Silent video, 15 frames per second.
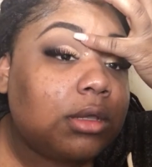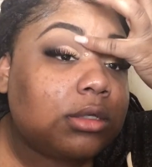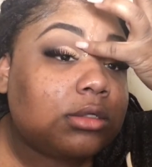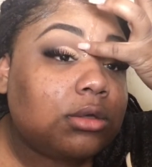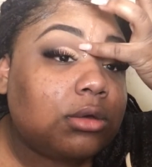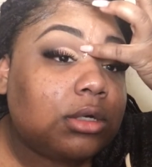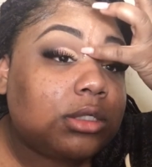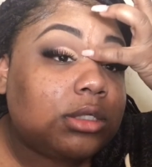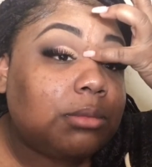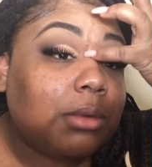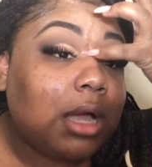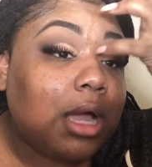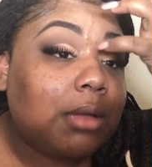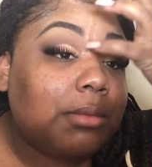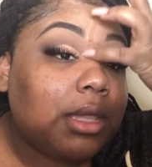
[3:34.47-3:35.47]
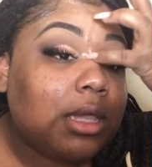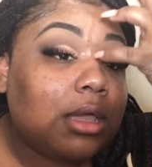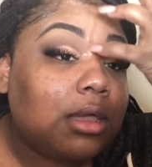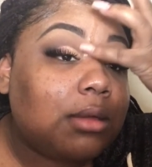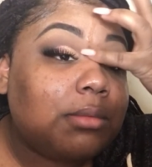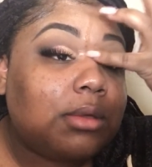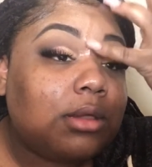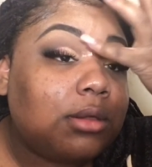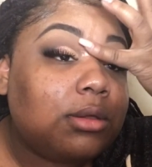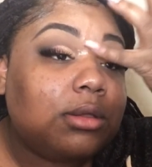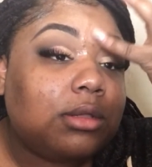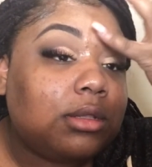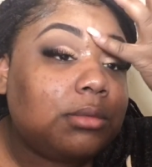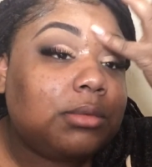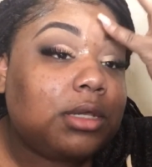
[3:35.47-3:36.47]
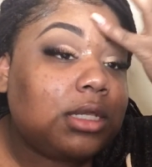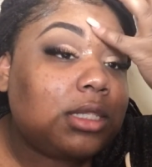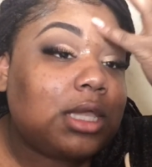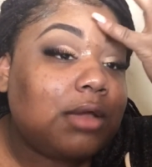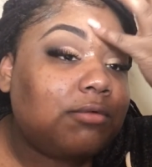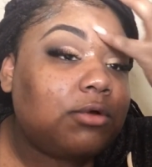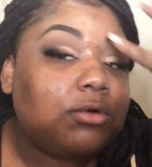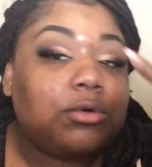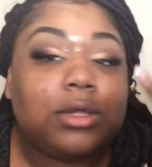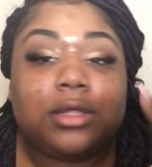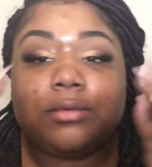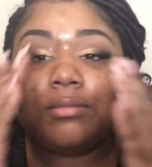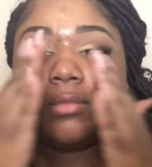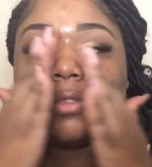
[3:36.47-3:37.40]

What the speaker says: it's going into my eye makeup. Get that real quick.